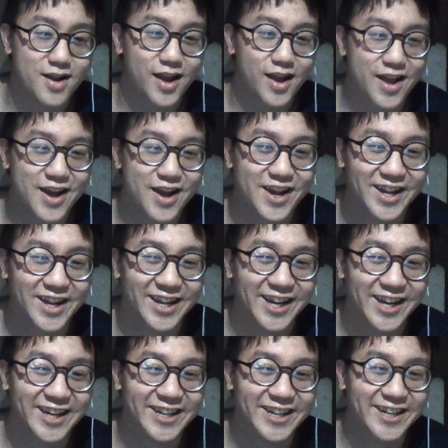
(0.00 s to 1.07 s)
Like,
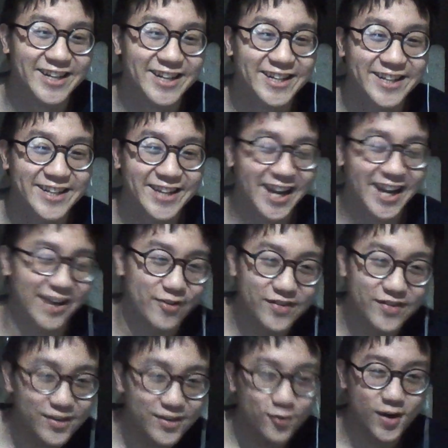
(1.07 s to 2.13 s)
and I would have
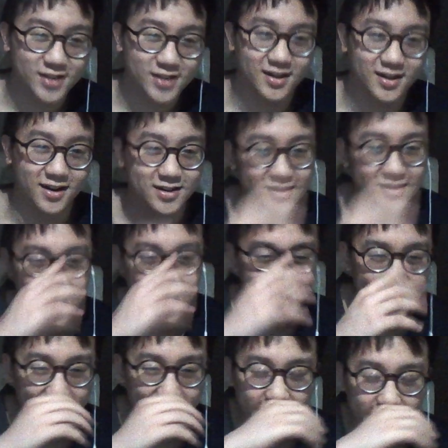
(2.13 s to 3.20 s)
never worked hard,
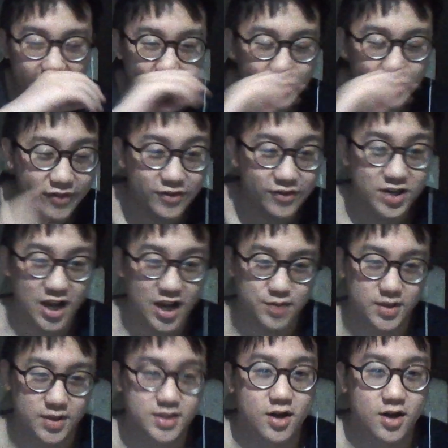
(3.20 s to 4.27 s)
and then I would have never challenged
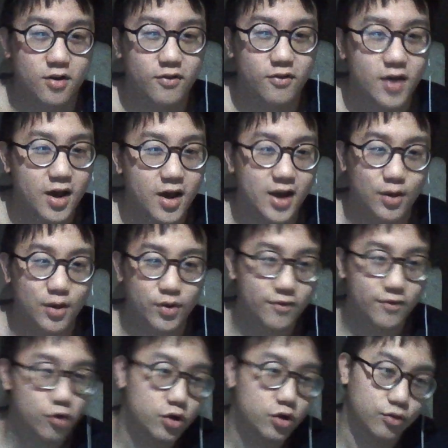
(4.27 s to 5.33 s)
myself, and I would never
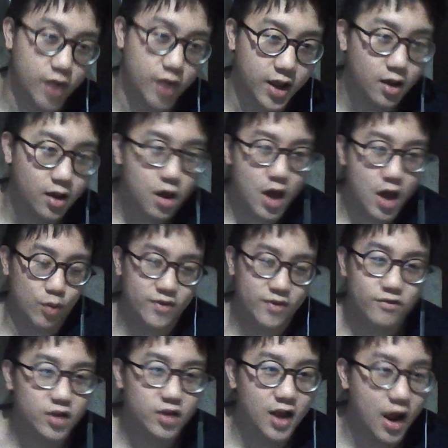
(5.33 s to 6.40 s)
got in the ring. I would have
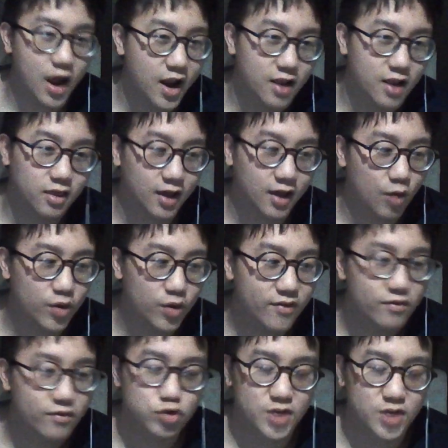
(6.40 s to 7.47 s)
never done anything. I would have
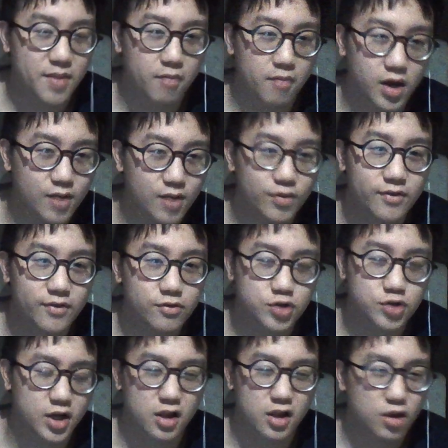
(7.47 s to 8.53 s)
never tried to make money. I would have never
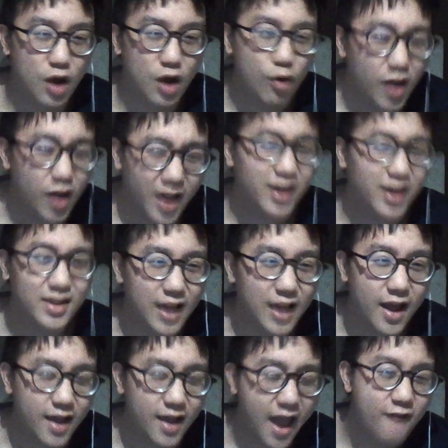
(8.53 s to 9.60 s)
tried to would, like
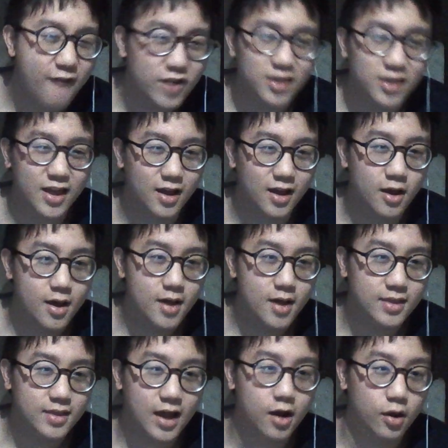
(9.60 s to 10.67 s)
everything
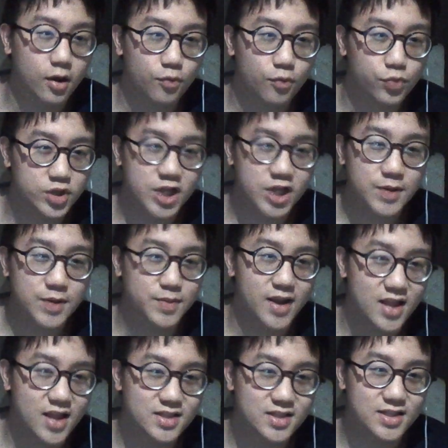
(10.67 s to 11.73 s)
that shapes my
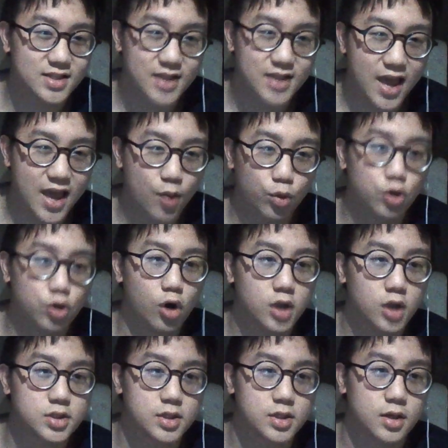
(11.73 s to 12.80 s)
identity today would
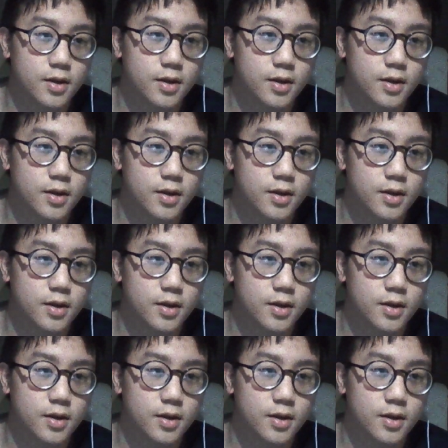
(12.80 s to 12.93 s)
not